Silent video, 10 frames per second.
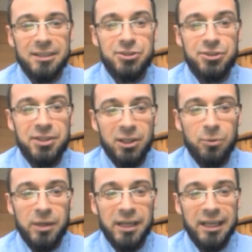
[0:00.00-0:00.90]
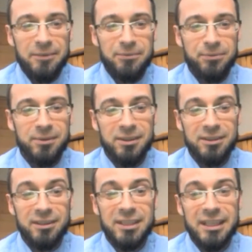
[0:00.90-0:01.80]
Still we have
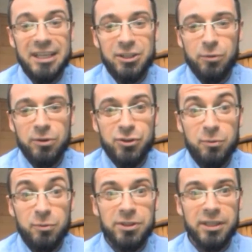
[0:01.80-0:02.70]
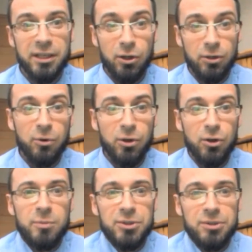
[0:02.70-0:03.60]
another question, is what the
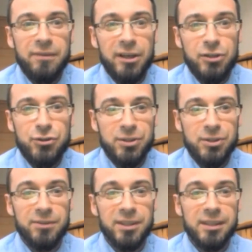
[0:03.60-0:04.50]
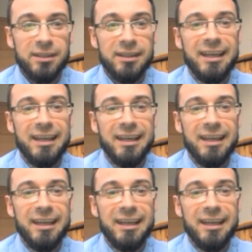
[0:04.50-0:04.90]
core motivation of the